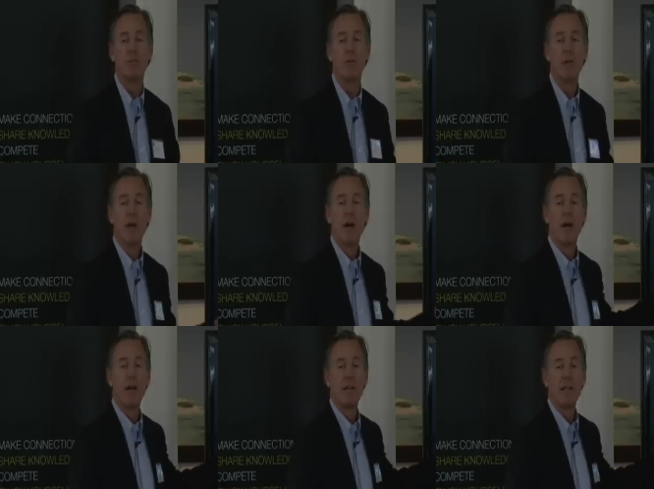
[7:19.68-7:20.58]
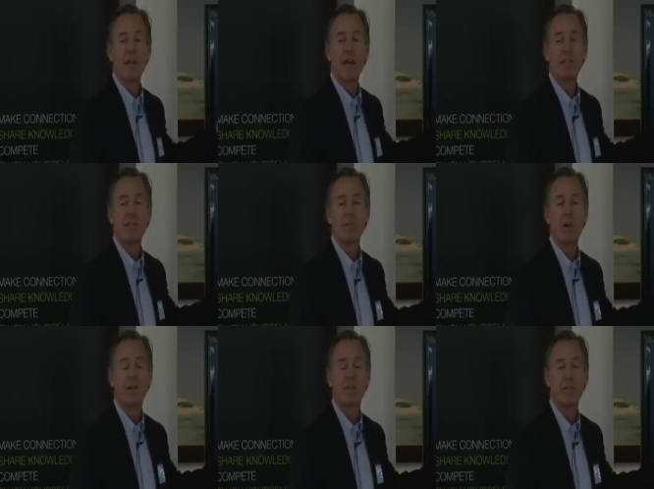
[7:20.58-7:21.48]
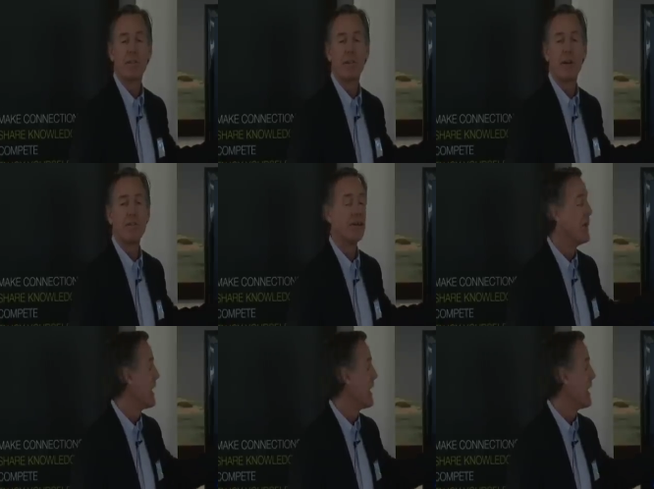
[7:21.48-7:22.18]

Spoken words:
do on the license prices itself,